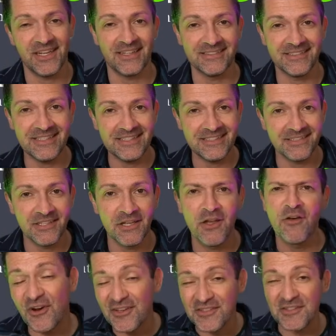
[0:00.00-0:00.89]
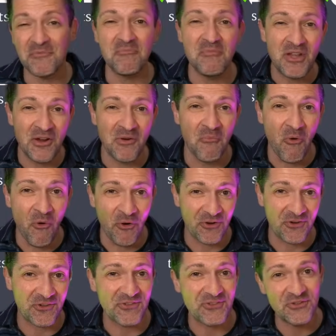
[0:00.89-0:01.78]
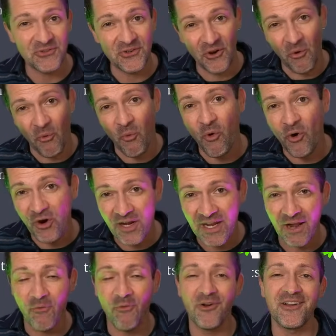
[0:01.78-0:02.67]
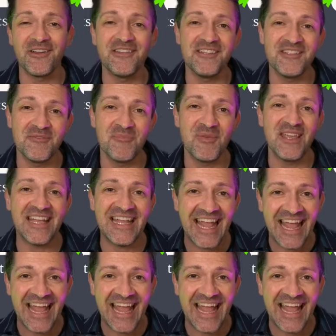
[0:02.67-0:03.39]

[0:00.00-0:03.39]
at least for us mere mortals who don't work at one of these big